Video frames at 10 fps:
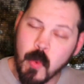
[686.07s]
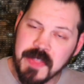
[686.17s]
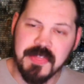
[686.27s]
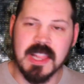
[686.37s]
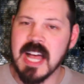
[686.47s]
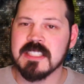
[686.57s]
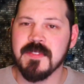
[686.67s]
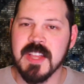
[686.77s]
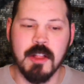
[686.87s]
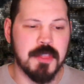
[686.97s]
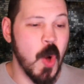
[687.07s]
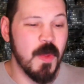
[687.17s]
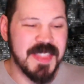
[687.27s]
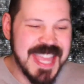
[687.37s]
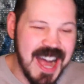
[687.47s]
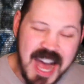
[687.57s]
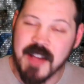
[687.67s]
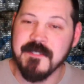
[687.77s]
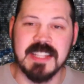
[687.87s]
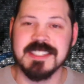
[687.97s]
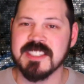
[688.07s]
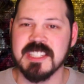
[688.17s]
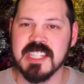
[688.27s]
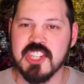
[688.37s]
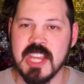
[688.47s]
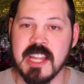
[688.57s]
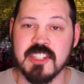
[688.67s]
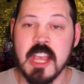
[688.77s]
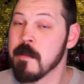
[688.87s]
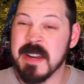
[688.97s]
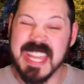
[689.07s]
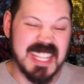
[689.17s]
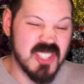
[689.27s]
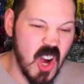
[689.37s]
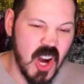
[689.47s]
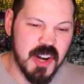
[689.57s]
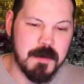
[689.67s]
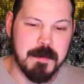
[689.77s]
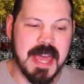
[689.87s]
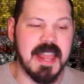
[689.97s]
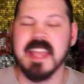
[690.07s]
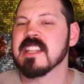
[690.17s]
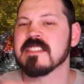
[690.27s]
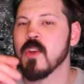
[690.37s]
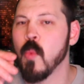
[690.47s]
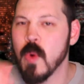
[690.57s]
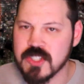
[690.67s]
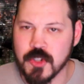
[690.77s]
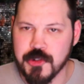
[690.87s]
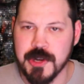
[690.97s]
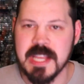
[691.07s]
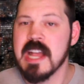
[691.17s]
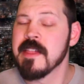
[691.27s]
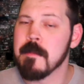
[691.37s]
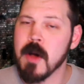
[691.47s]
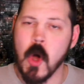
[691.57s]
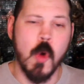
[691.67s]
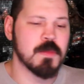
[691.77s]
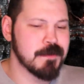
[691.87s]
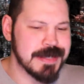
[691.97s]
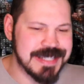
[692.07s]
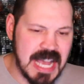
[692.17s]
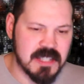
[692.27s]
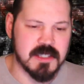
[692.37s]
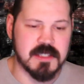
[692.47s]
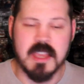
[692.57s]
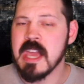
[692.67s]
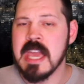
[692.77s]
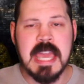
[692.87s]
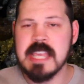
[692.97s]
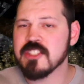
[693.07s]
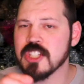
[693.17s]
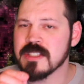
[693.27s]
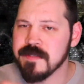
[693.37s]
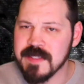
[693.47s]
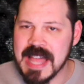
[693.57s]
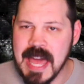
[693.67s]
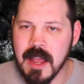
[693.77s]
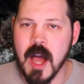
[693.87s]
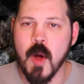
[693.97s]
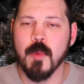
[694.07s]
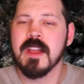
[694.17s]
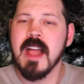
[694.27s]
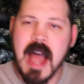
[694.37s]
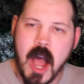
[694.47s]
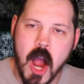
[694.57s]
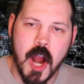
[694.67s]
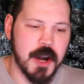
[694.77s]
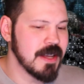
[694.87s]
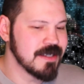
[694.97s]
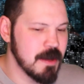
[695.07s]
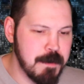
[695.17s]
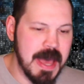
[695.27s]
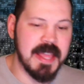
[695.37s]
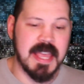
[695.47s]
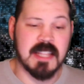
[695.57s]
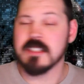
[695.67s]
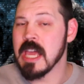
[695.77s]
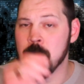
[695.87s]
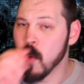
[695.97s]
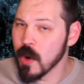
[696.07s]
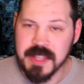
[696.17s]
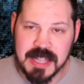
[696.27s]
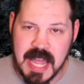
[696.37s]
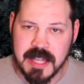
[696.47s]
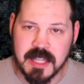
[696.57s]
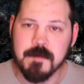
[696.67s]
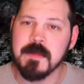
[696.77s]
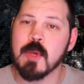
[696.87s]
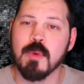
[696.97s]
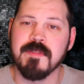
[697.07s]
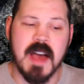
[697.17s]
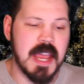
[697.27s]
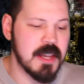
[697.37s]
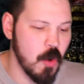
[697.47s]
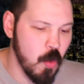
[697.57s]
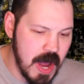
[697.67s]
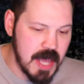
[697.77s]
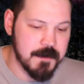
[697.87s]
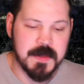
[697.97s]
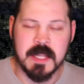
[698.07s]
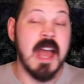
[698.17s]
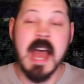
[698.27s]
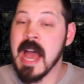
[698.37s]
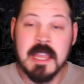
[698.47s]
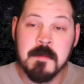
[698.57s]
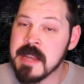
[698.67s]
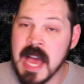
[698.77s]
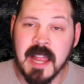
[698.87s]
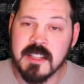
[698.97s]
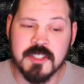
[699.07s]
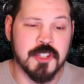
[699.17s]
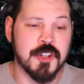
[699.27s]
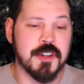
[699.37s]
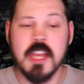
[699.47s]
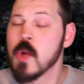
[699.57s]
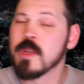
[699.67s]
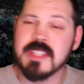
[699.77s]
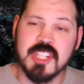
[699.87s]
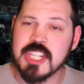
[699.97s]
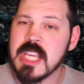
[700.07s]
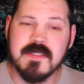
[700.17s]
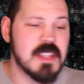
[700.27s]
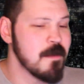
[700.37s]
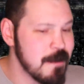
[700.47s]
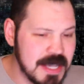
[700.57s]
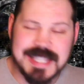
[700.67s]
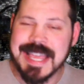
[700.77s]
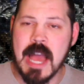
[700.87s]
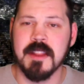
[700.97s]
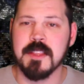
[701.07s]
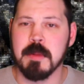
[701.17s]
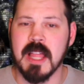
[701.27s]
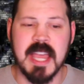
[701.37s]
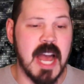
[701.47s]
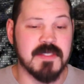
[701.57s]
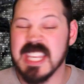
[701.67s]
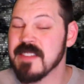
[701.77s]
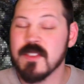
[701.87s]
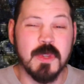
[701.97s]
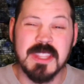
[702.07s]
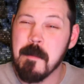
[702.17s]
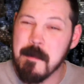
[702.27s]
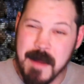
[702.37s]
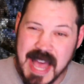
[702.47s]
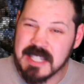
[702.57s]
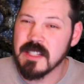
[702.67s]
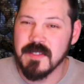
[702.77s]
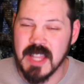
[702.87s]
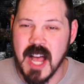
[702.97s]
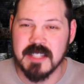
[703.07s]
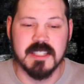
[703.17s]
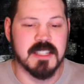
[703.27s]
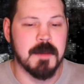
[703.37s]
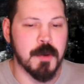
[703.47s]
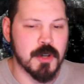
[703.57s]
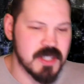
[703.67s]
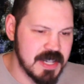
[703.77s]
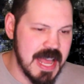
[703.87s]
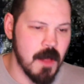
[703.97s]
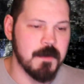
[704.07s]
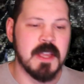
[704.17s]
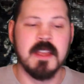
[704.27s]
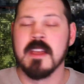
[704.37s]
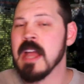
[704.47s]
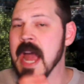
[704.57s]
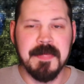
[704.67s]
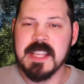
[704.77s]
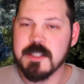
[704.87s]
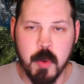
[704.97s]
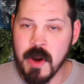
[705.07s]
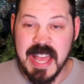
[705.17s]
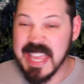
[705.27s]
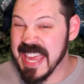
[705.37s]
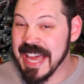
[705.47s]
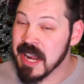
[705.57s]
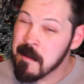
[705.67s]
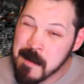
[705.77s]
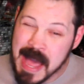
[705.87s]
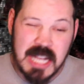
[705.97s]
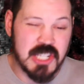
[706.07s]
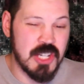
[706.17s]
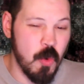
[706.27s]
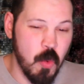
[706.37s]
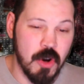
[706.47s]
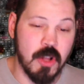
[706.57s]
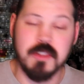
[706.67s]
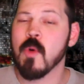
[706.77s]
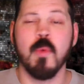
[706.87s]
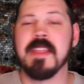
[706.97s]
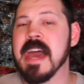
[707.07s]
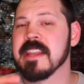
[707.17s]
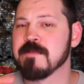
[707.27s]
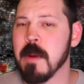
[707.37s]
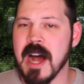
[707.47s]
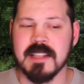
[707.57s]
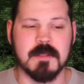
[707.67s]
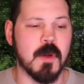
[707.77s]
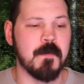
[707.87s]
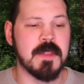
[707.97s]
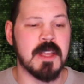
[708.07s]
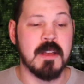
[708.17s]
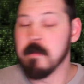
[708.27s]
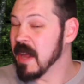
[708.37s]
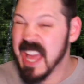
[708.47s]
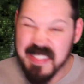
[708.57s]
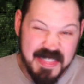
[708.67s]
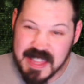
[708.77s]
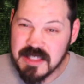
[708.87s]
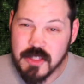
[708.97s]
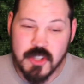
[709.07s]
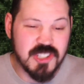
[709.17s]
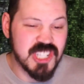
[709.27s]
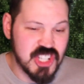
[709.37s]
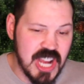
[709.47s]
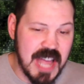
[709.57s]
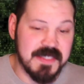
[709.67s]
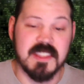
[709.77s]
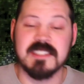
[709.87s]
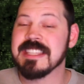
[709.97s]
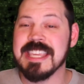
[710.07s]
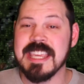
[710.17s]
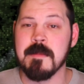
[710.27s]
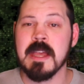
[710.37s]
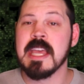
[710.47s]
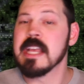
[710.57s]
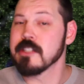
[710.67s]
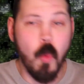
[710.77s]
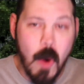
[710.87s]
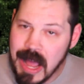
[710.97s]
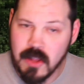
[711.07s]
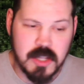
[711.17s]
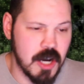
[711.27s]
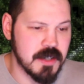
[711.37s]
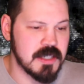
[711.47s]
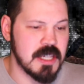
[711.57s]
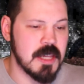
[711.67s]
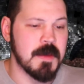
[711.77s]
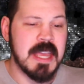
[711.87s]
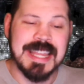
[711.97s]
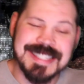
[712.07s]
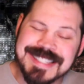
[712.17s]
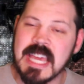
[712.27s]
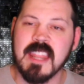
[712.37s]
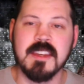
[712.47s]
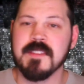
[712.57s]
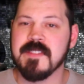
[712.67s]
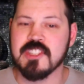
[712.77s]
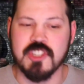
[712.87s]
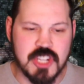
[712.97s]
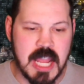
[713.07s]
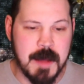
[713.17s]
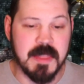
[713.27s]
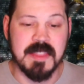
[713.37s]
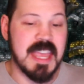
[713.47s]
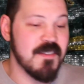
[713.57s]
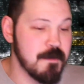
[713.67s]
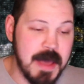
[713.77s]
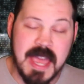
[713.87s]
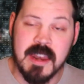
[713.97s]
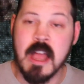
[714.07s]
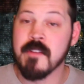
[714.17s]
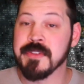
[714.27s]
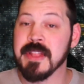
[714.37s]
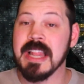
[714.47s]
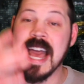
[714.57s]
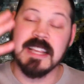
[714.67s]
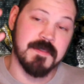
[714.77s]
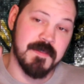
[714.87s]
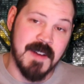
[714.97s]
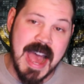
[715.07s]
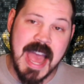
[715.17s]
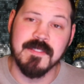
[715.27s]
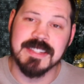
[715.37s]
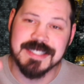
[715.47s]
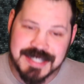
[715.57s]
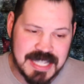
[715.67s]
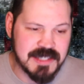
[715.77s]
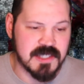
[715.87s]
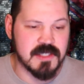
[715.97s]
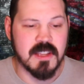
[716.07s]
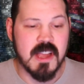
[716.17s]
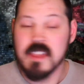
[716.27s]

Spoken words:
With the loss of Hill, though, the offense is going to change, but it is hard to bet against the wizardry that Mahomes possesses. He's just flat out hard to bet against, and more than likely, he will find a way. I am not concerned with the Chiefs missing out on the playoffs, even with the massive losses in personnel. At this point, I cannot imagine a world where that is possible. But I think that there's a shot that this team is a wild card team instead of the division champ that they have been for the last 5 seasons.